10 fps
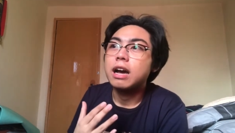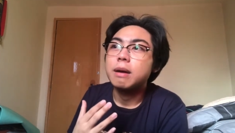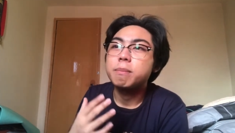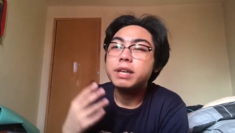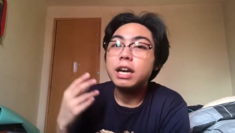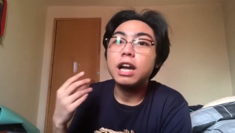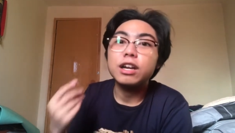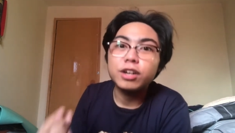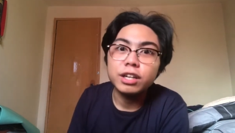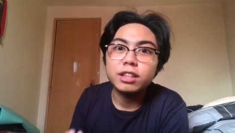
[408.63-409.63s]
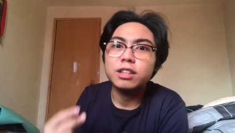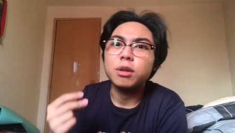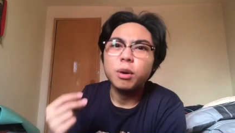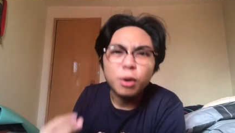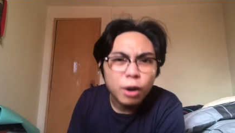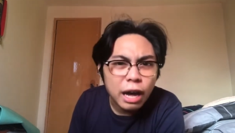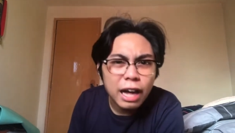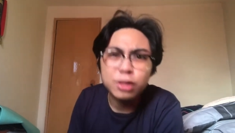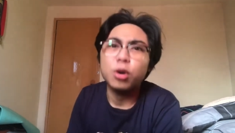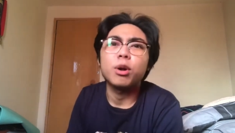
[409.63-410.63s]
be alert
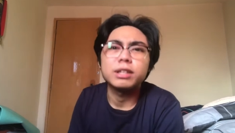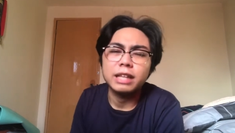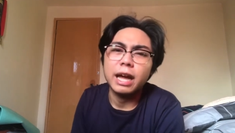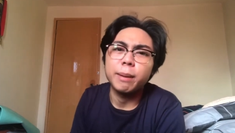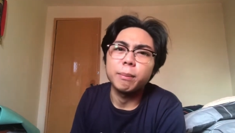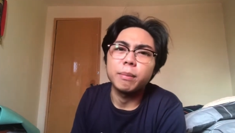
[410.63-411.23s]
at all time.